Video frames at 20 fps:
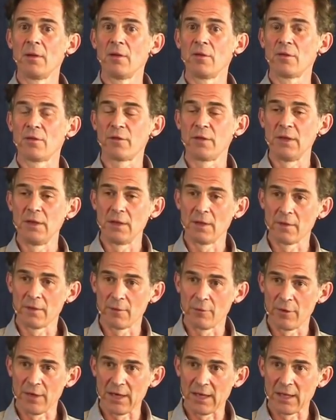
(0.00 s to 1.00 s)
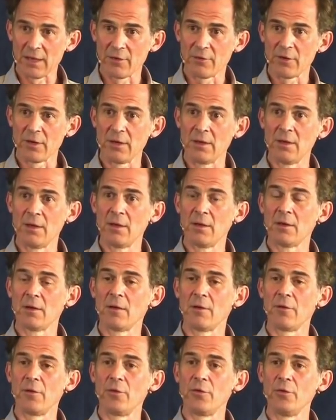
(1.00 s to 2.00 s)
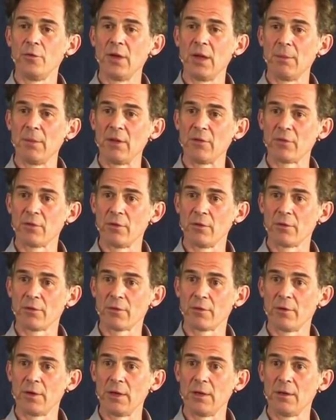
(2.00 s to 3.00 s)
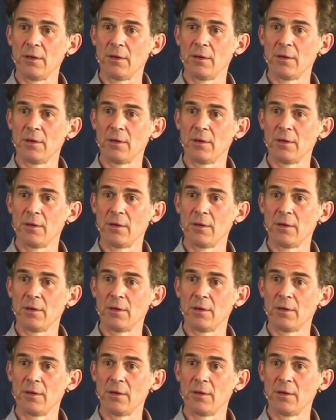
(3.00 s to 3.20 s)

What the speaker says: Seeing the reality of the two-dimensional screen.